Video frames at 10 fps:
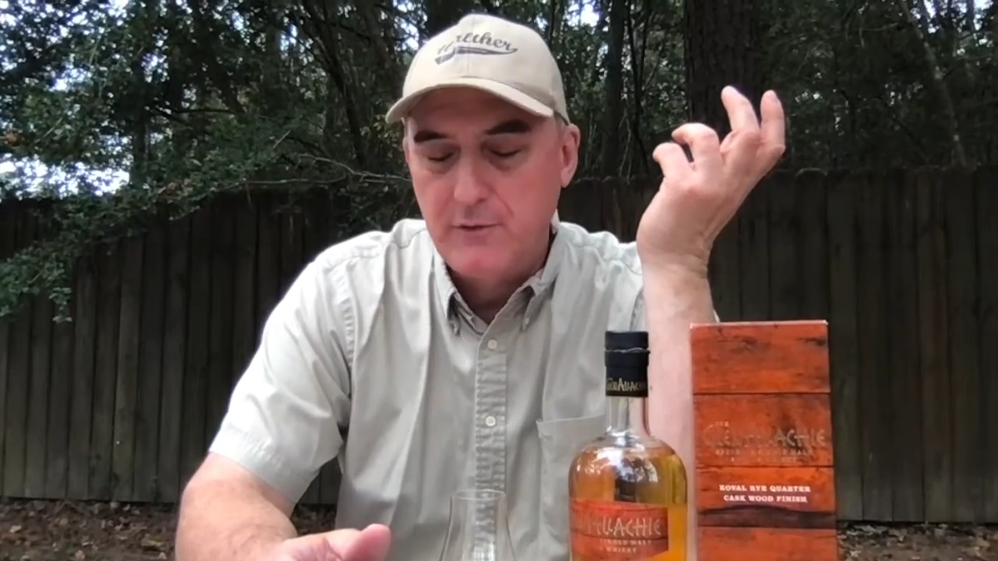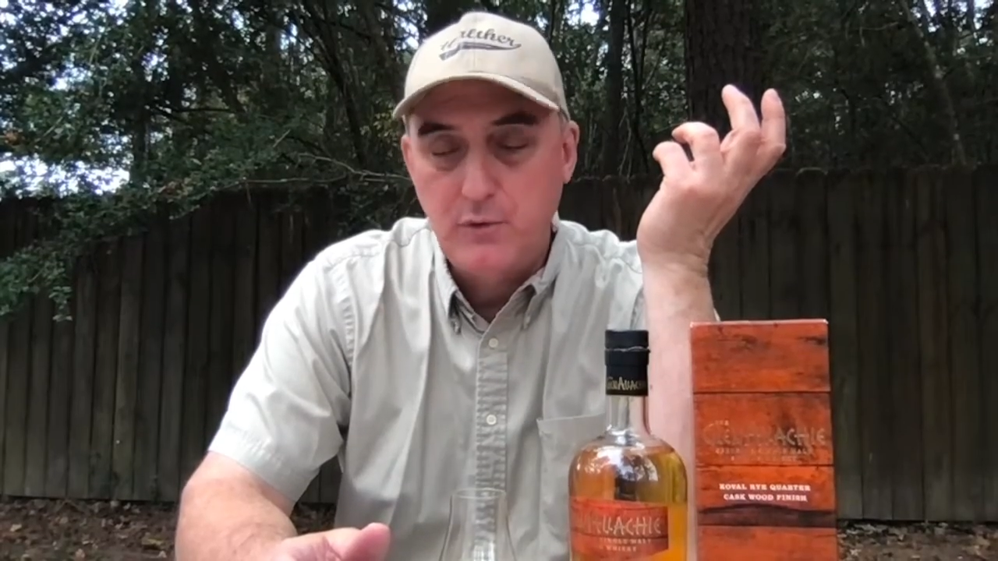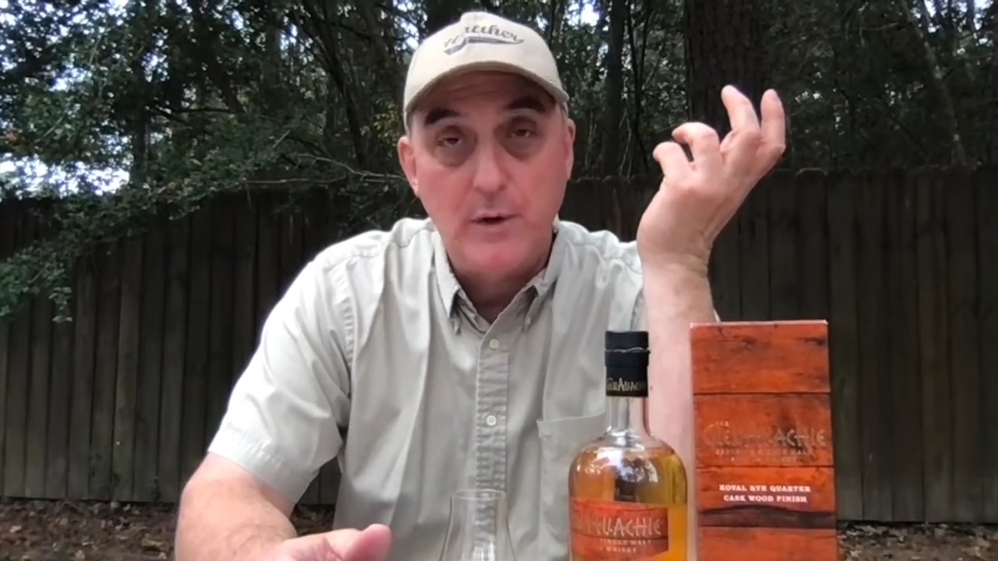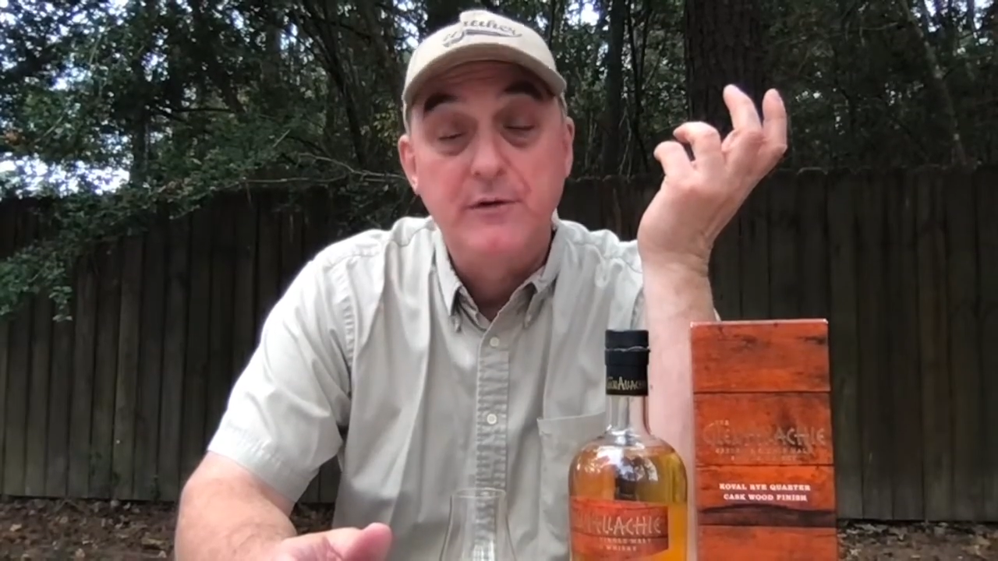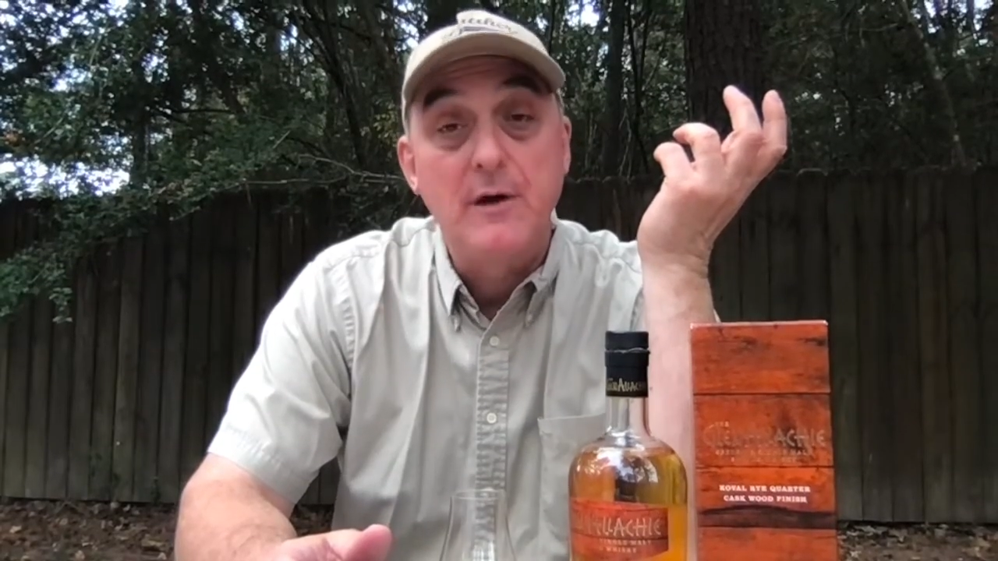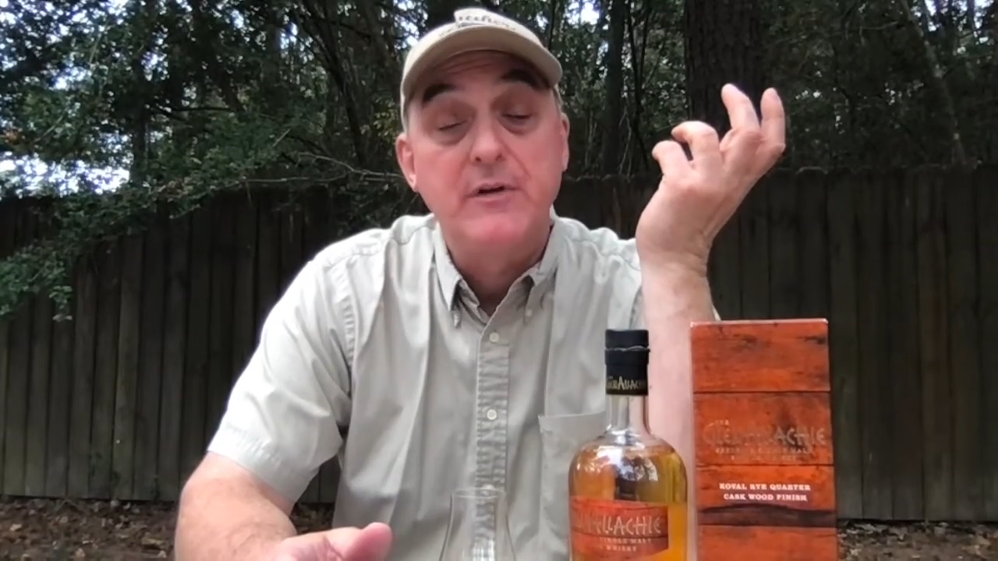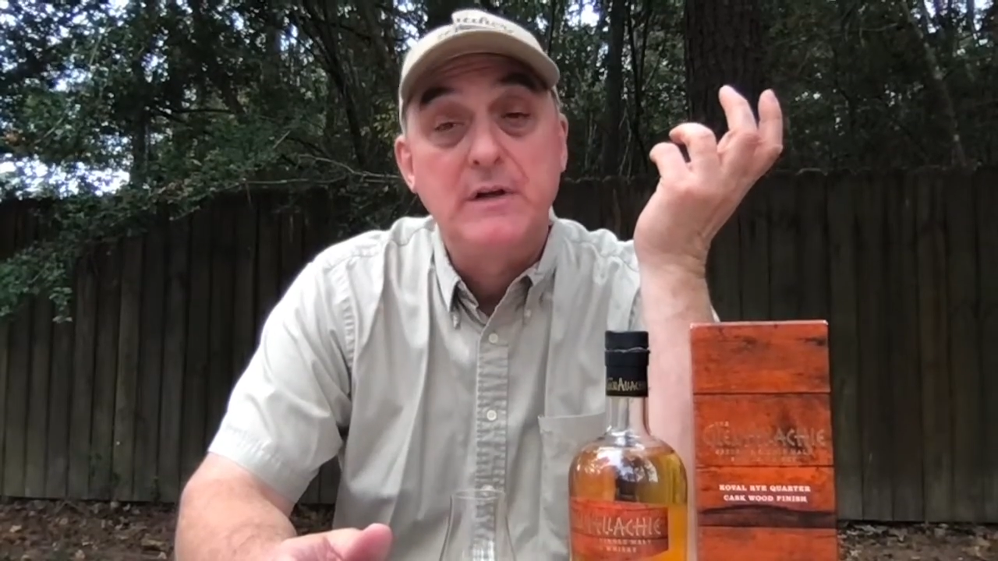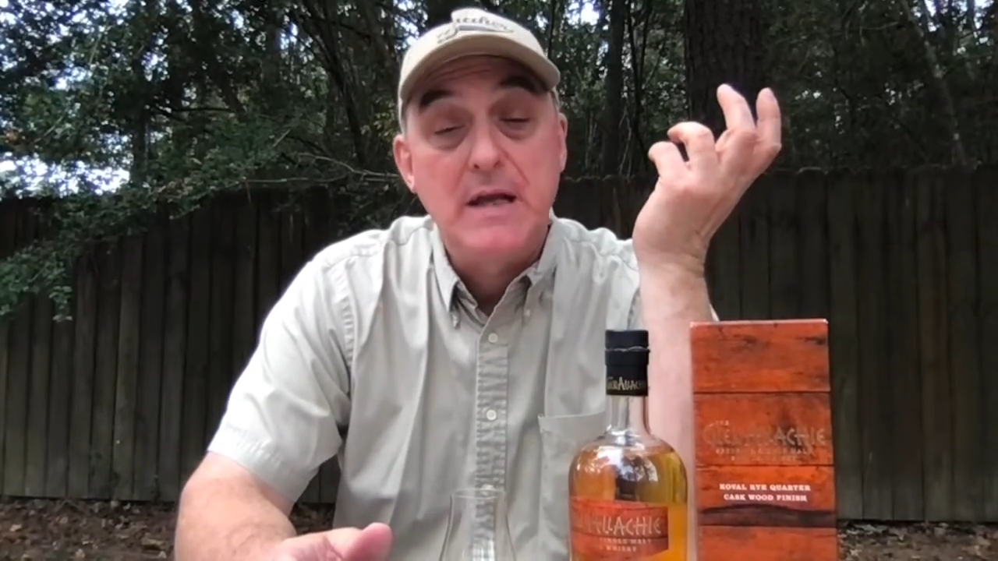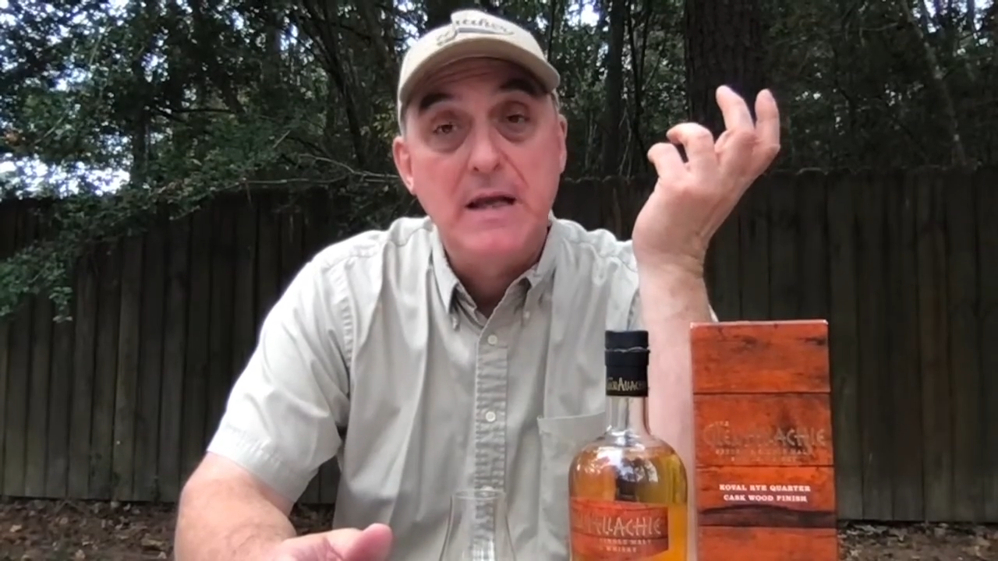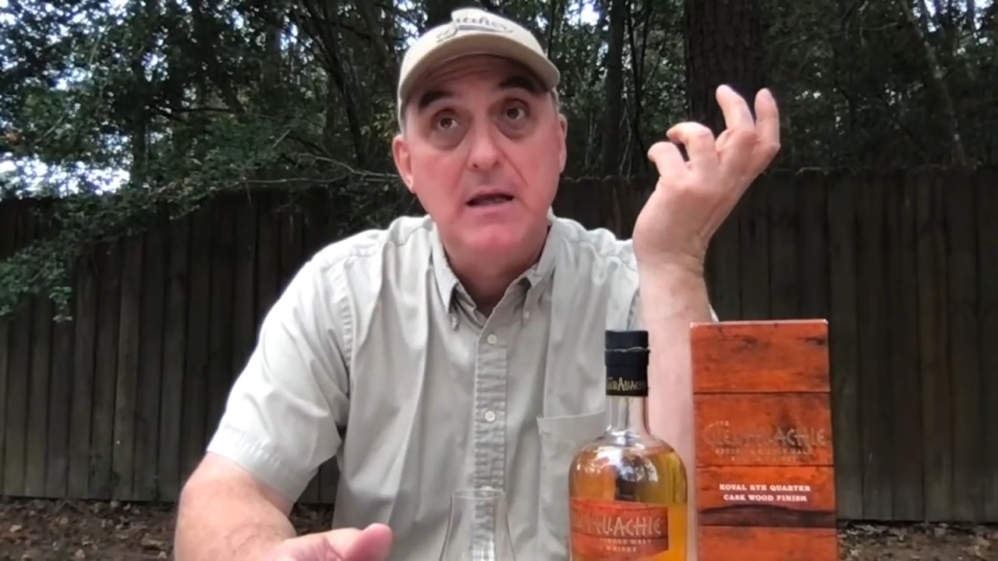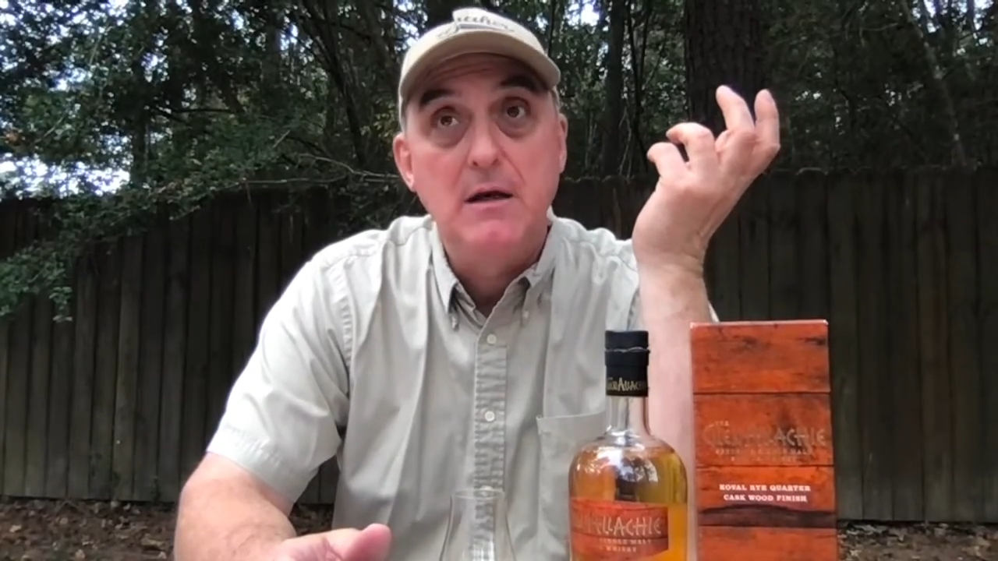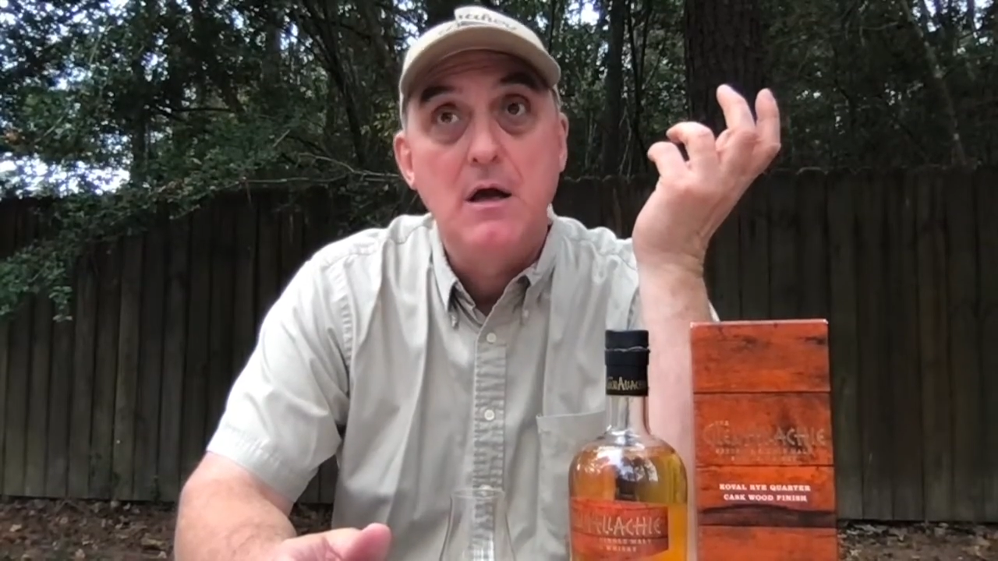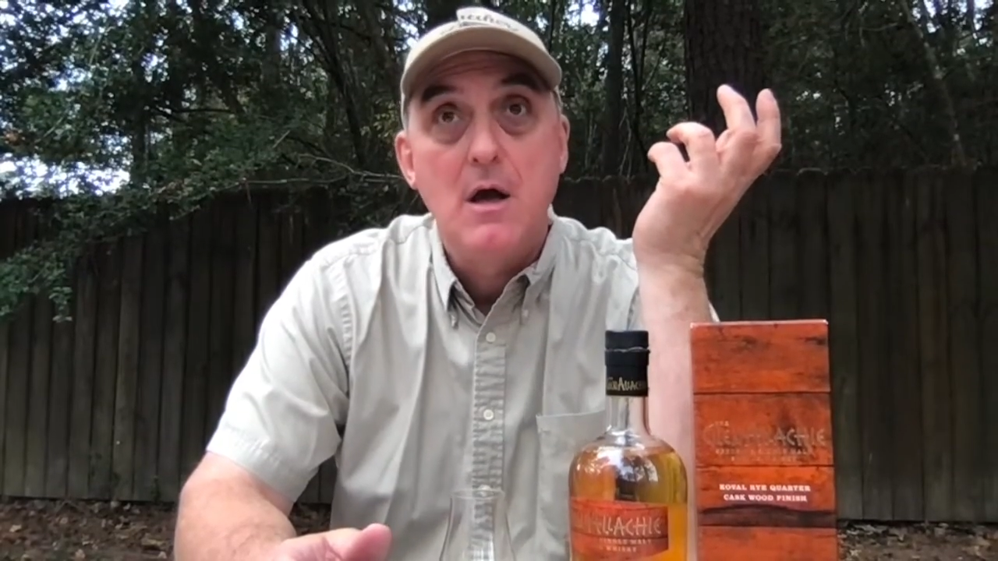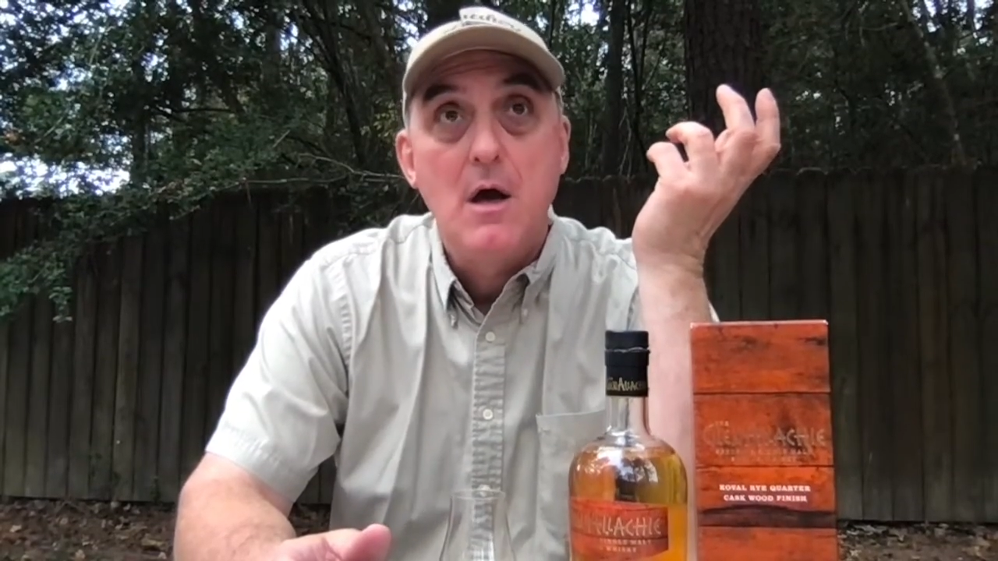2017,